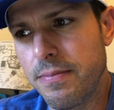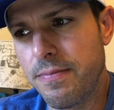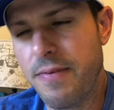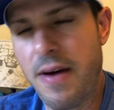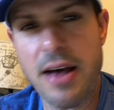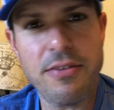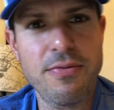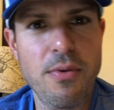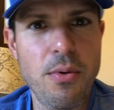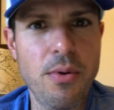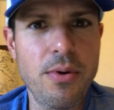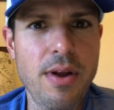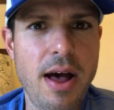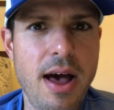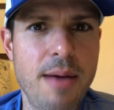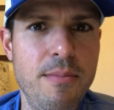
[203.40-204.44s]
Fast
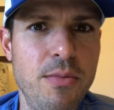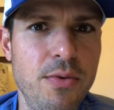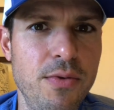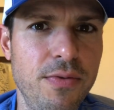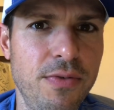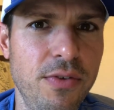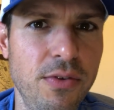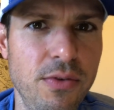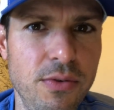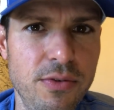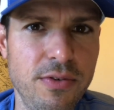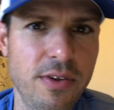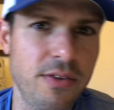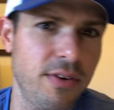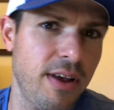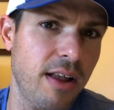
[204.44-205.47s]
forward, I moved to
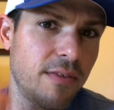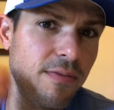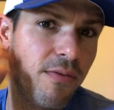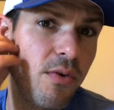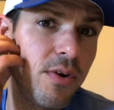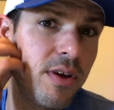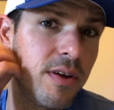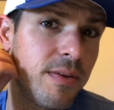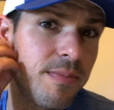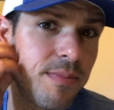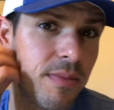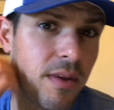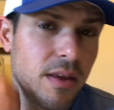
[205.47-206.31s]
Southern California